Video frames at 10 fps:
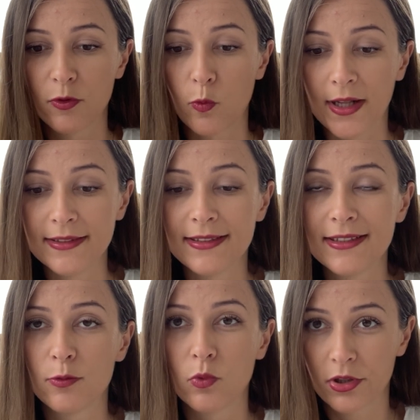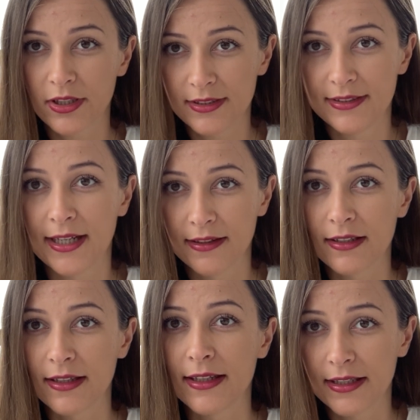Once this work is done,
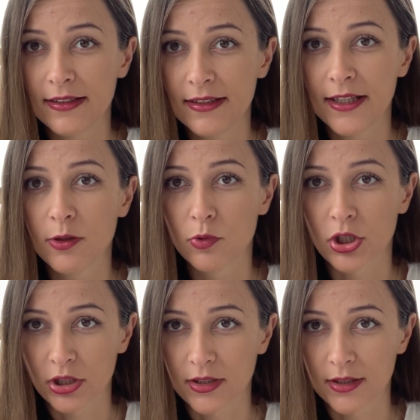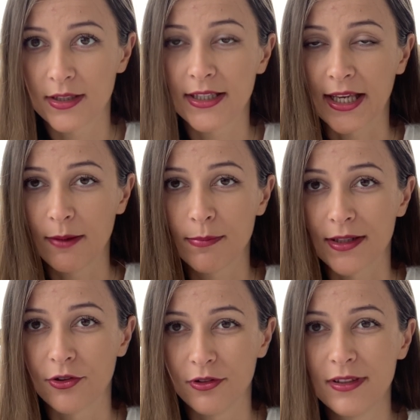the 90-day work, the game
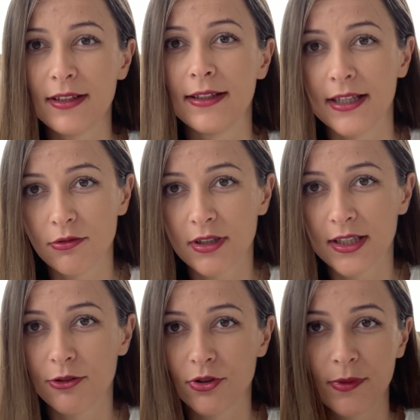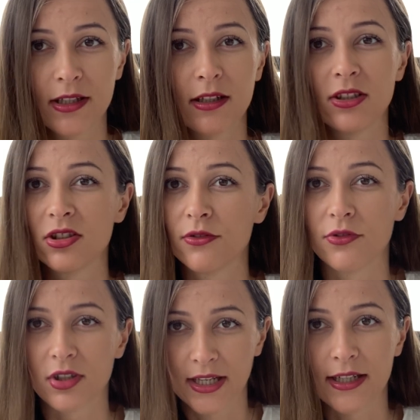plan, only then you can automate it and just
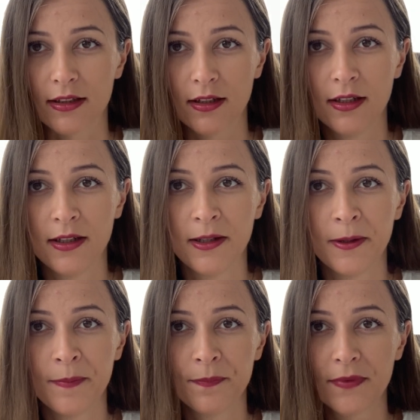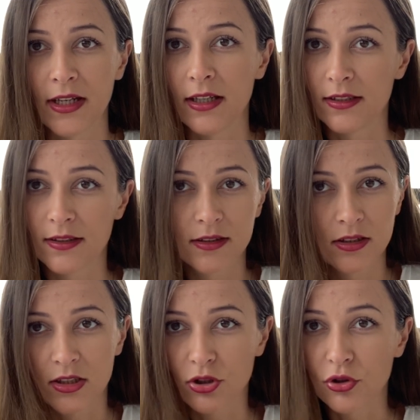forget it and
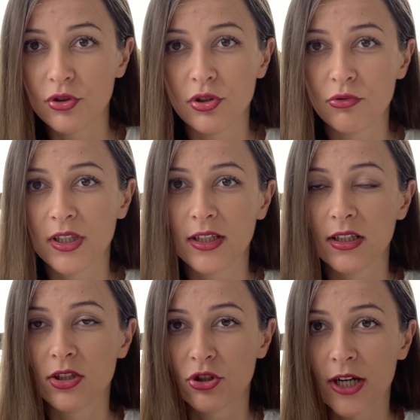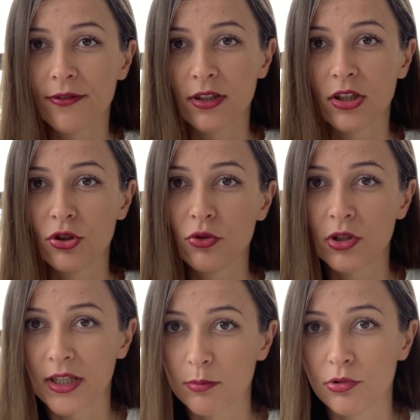just continue getting the traffic that you
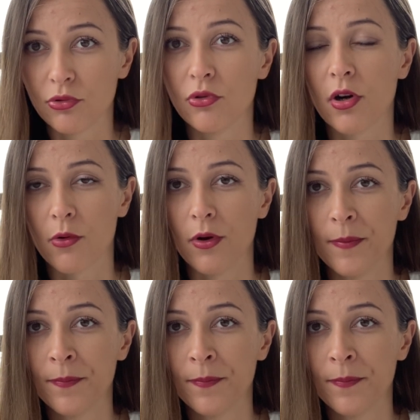are able to grow.